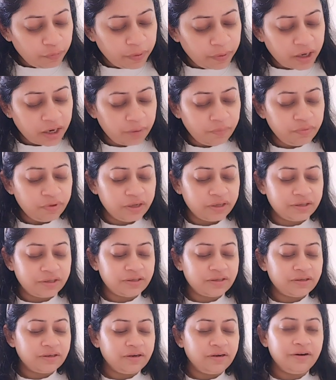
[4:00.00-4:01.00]
become
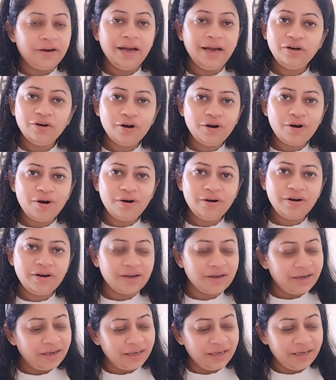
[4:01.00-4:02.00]
this, right or not?
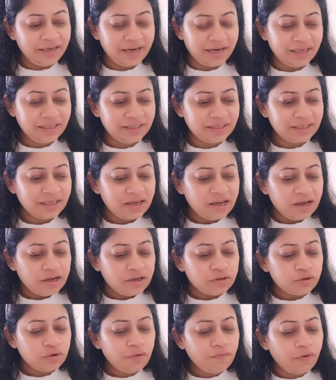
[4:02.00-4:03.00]
Yes.
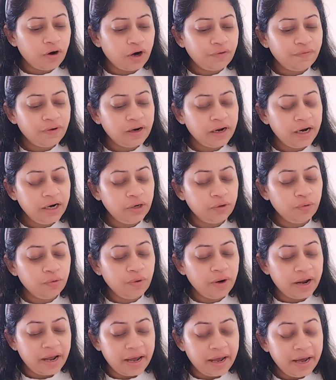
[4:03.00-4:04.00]
So what will I do
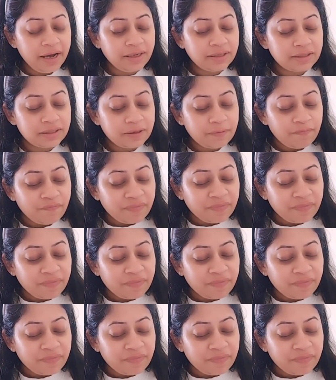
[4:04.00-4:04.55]
next?